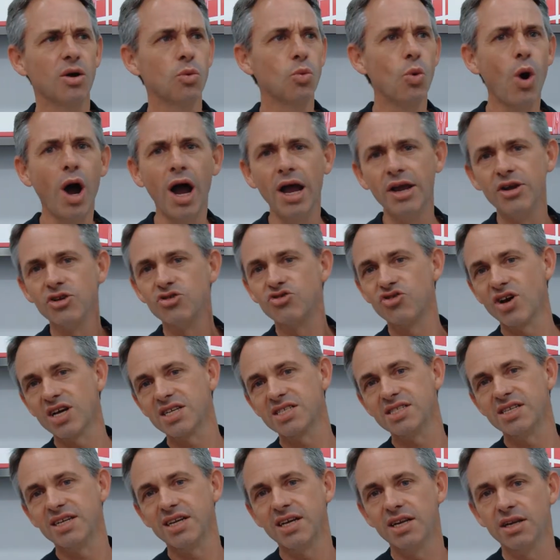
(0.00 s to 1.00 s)
Why are you
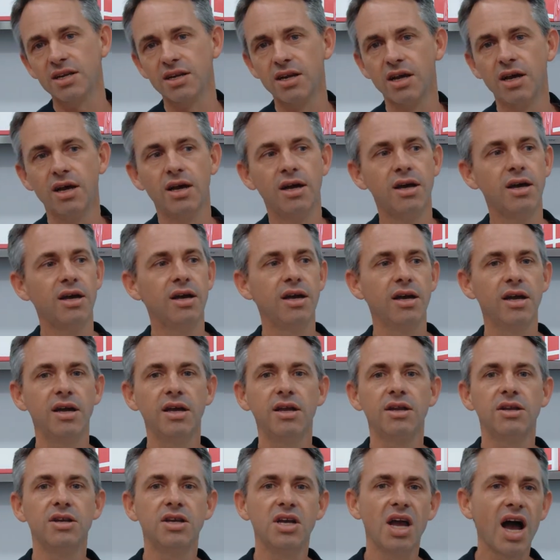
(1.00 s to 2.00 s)
trusting
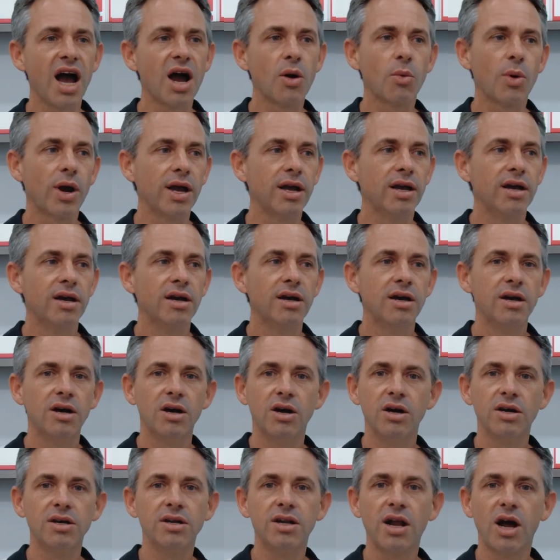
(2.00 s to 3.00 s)
in Yahweh?
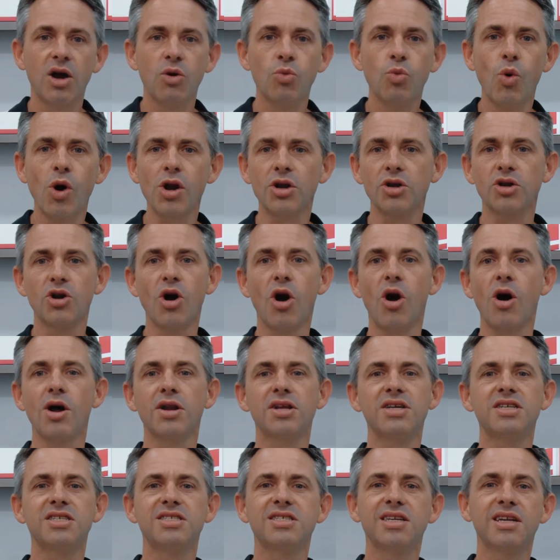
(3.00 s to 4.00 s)
What God
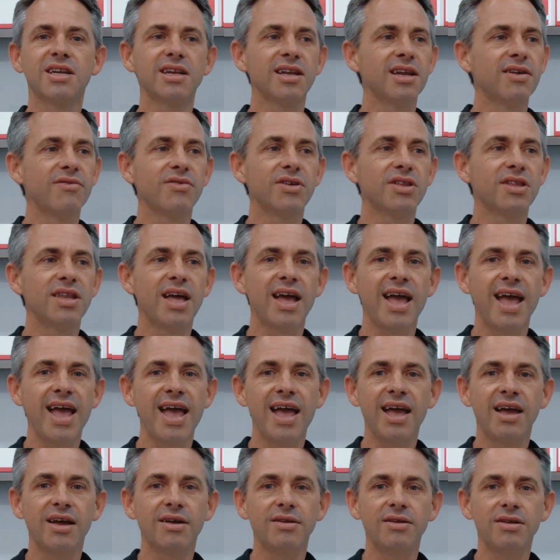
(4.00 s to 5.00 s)
has delivered
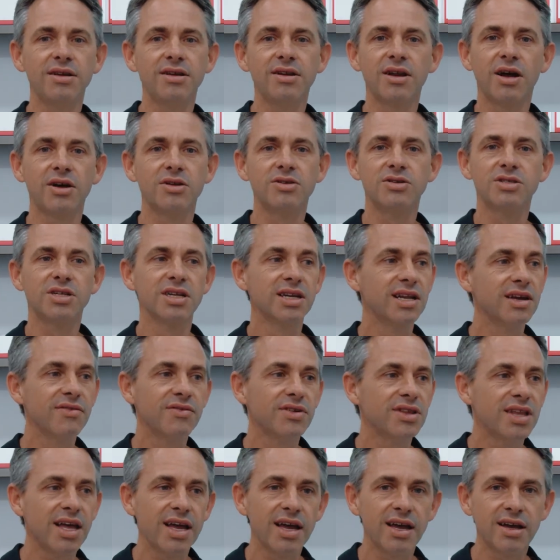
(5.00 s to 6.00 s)

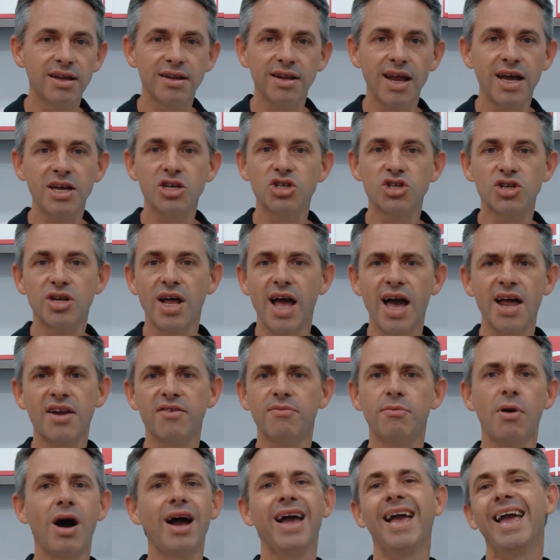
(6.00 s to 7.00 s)
their nation out of
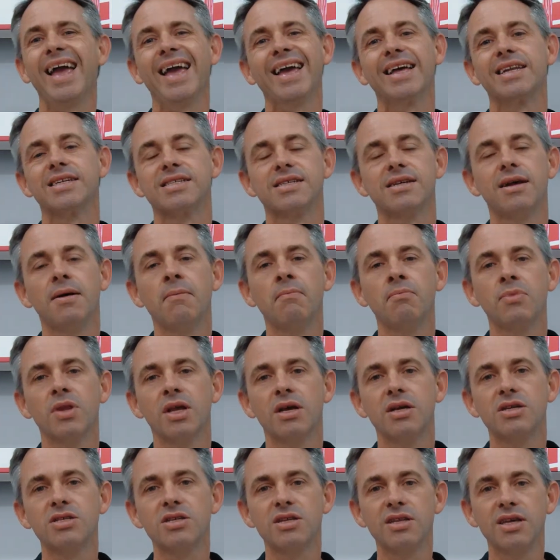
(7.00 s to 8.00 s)
my hands.
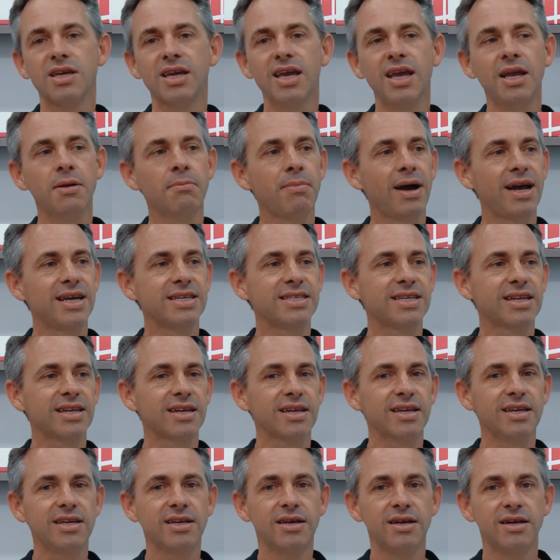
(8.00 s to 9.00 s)
So the king
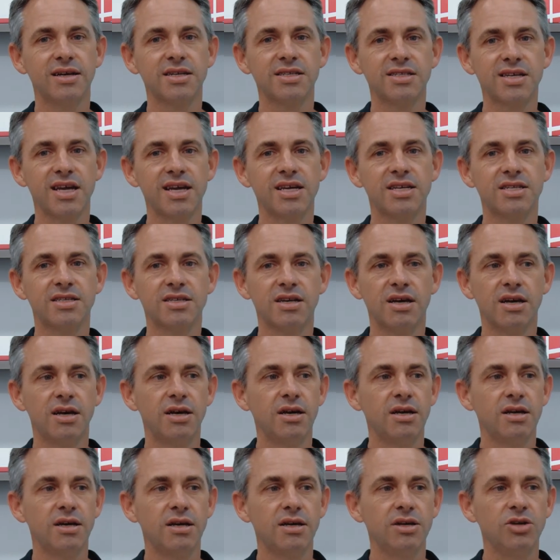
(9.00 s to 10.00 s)
basically says,
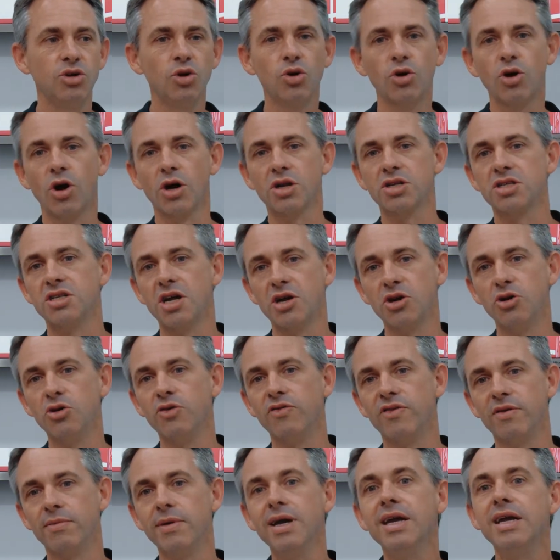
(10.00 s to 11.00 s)
your God's no good
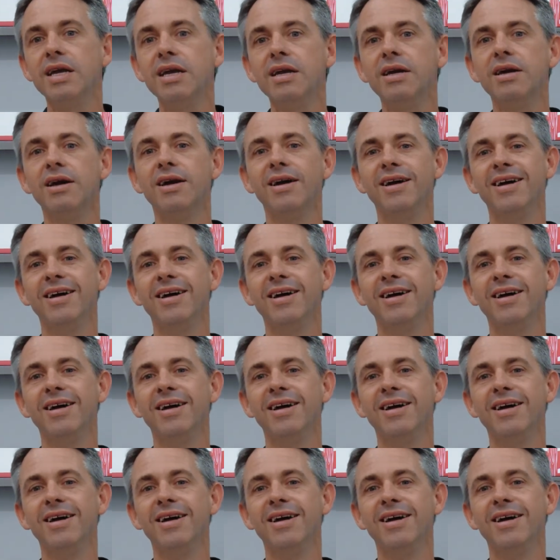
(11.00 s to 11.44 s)
for me.